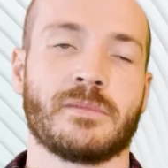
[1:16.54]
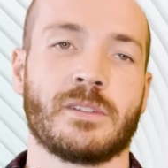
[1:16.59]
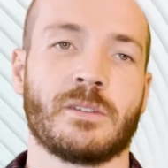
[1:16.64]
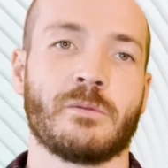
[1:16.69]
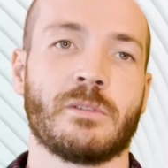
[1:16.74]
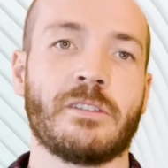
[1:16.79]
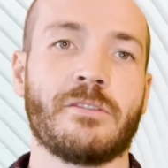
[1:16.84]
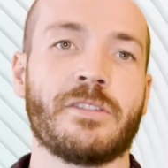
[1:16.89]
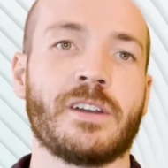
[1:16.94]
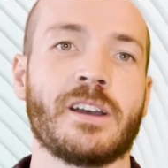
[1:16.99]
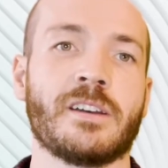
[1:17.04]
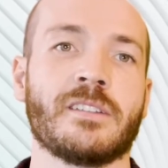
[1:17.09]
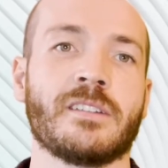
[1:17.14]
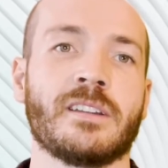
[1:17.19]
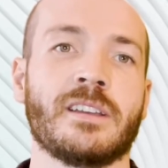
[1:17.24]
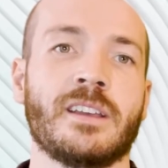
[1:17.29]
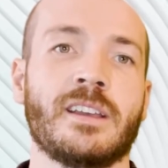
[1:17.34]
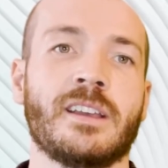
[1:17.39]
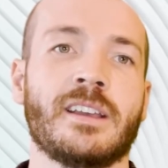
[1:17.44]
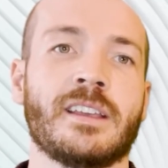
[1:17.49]
We
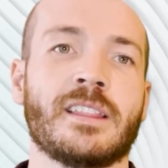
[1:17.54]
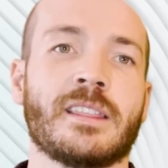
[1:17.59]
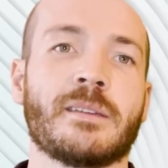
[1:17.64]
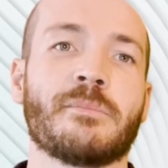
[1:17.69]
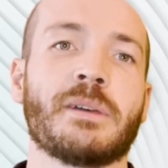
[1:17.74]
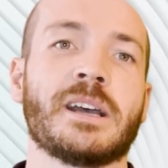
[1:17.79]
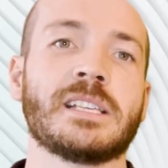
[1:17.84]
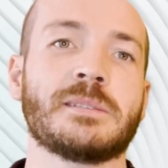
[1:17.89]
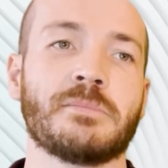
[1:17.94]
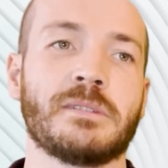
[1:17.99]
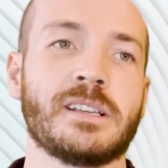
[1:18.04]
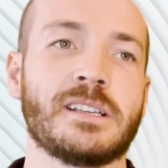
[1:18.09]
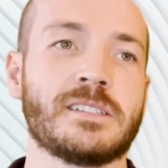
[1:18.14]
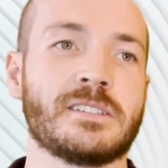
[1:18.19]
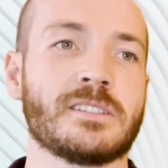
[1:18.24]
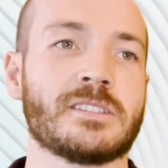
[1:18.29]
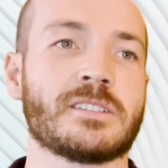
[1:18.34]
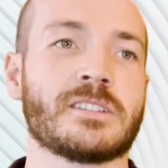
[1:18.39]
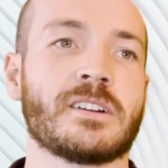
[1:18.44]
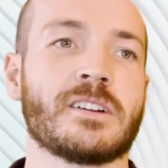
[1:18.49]
found the best place to
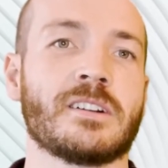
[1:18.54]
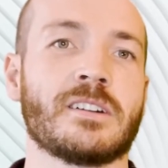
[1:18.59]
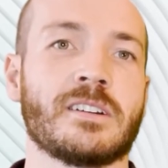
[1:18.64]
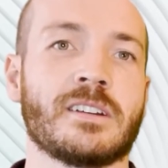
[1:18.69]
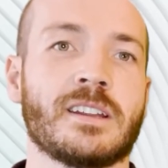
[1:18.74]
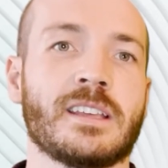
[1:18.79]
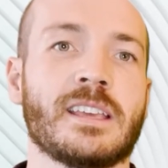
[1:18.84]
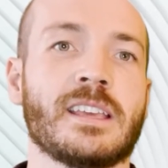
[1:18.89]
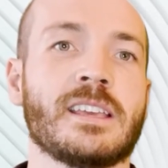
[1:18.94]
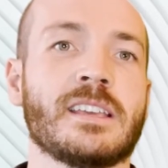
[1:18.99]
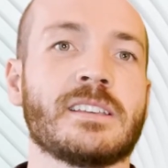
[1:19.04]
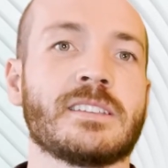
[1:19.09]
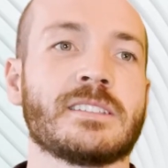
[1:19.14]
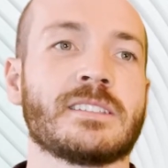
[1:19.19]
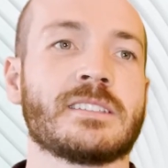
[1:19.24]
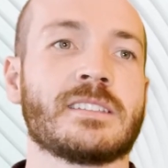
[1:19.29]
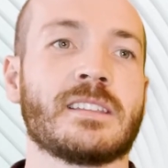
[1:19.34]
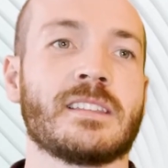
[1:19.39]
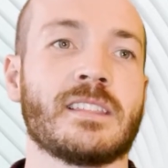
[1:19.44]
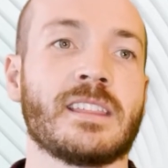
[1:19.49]
start
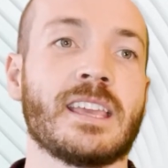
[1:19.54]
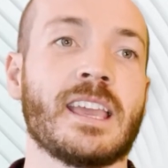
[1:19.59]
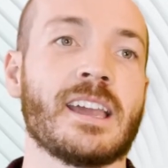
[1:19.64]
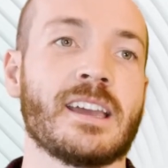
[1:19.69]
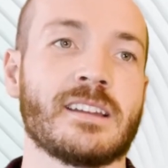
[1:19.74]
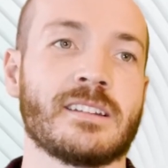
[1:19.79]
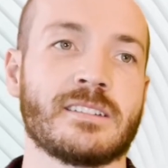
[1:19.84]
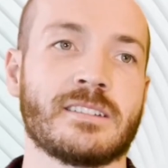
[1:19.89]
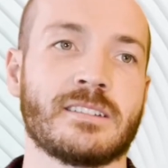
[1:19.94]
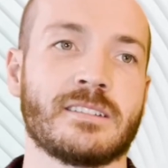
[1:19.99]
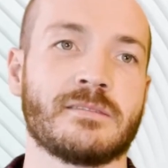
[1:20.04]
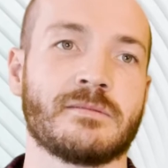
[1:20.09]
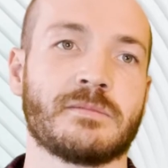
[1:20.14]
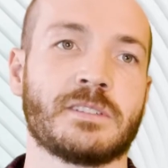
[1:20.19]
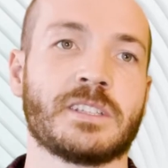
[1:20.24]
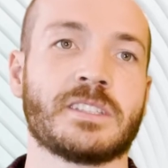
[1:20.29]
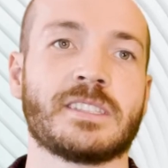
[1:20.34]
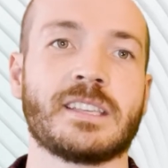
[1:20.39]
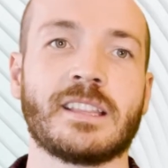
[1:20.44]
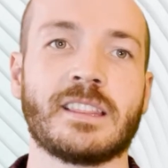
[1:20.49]
is the end, to
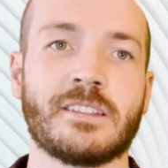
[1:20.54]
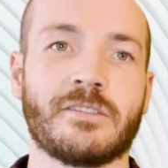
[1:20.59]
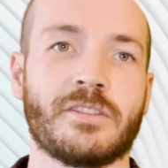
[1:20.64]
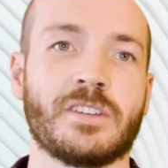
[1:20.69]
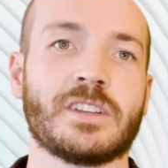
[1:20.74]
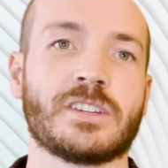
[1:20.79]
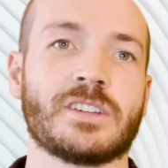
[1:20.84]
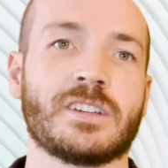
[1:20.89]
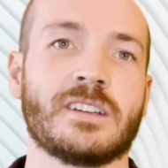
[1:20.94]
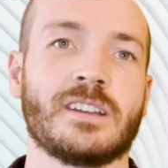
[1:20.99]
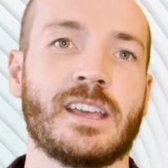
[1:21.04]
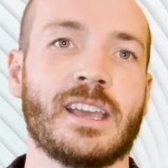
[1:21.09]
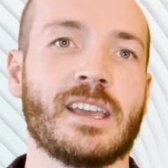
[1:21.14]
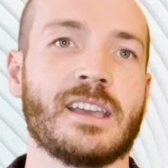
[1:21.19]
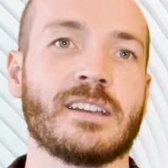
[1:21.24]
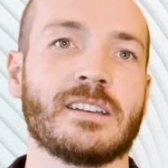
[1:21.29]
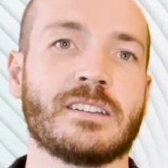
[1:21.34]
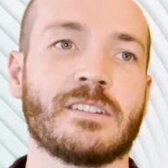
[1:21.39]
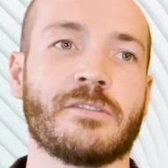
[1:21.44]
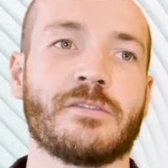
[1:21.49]
set the vision
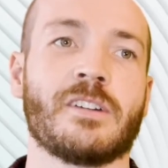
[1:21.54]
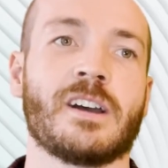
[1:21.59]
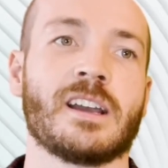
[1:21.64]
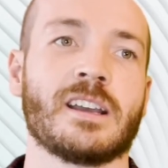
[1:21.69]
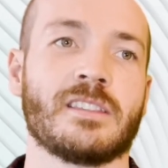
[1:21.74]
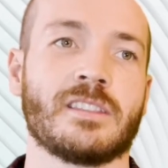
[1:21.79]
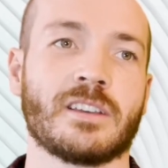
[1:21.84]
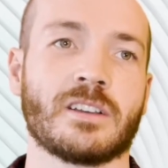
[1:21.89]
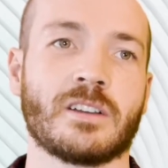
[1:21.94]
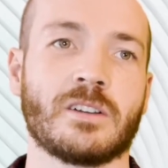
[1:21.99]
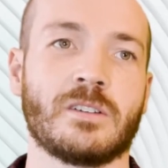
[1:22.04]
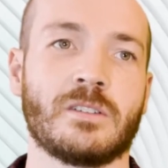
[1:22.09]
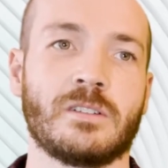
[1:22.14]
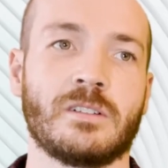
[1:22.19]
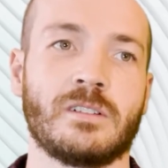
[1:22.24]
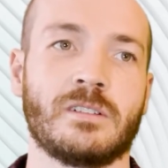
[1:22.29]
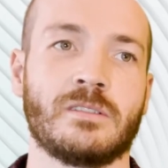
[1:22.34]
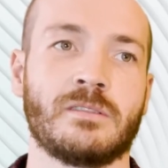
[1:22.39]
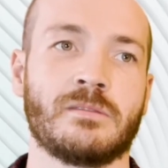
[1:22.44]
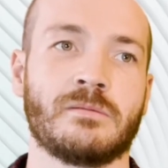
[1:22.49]
and define the goal.